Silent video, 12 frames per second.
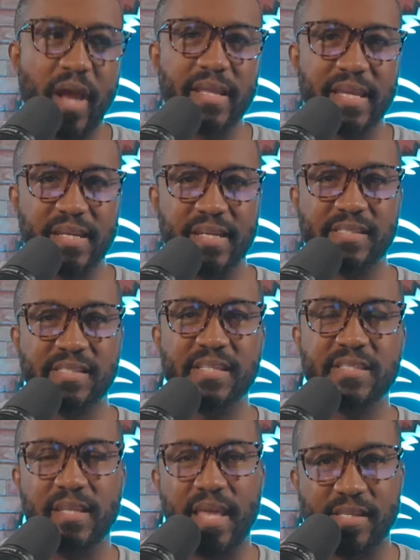trying to get an
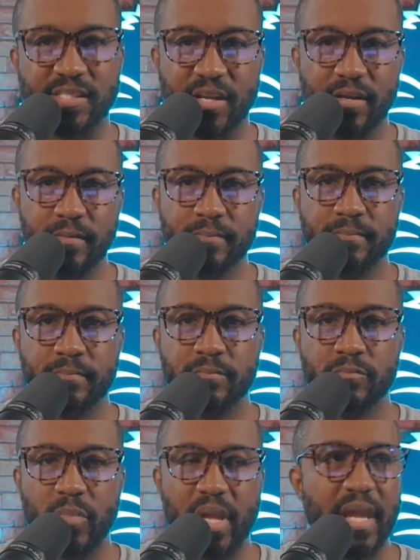extension next year,
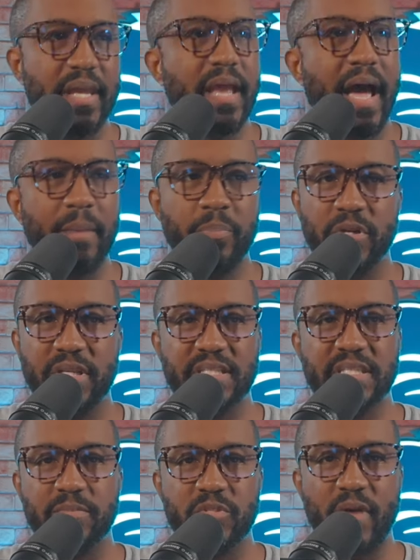and I
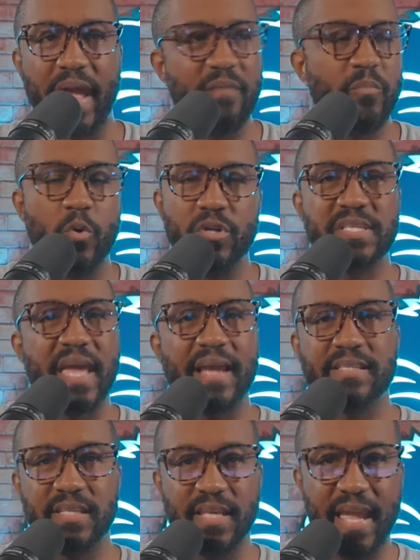predict him to have more
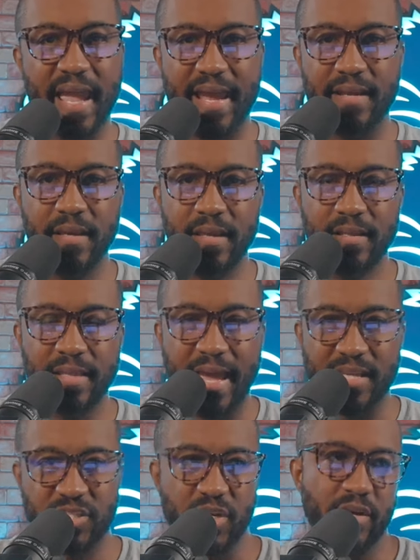sacks than he had
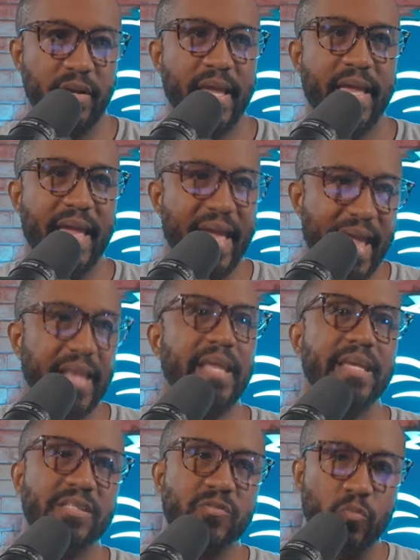last year.
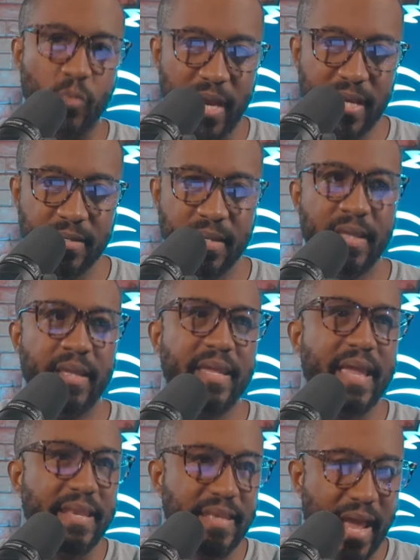At his rate,
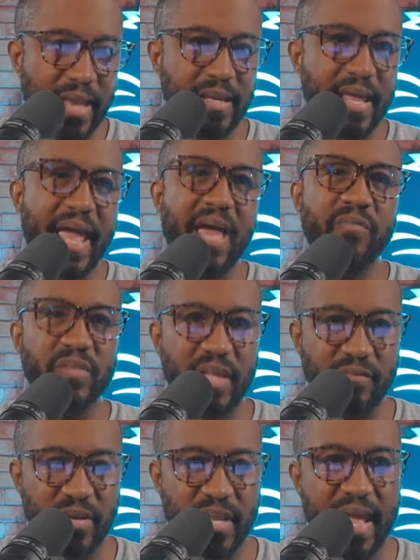he had 9.5,
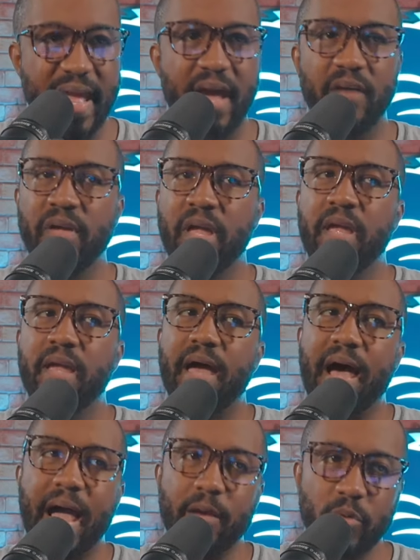11.5.
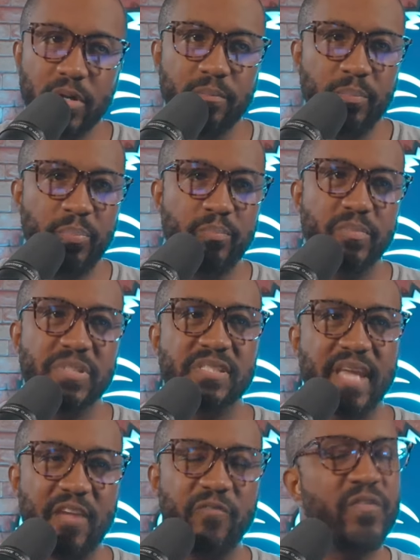I wouldn't
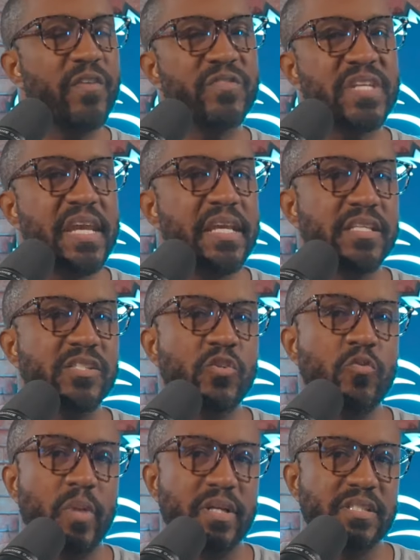say 15 is
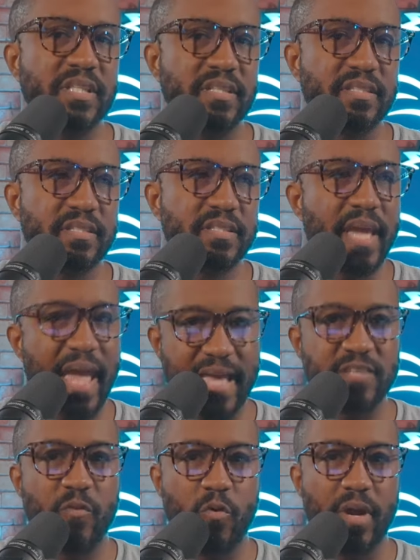too much to
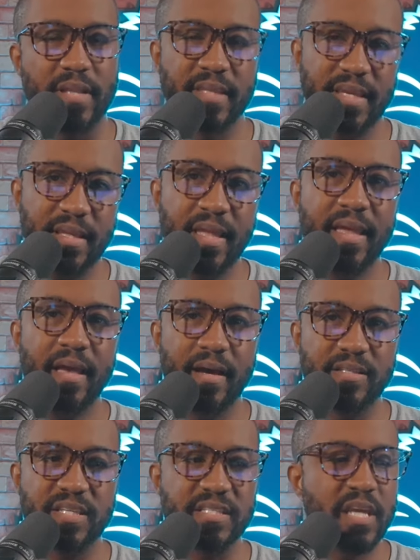ask for. I think
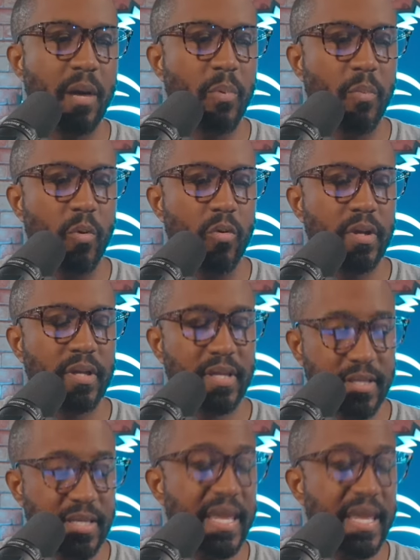Hutch is capable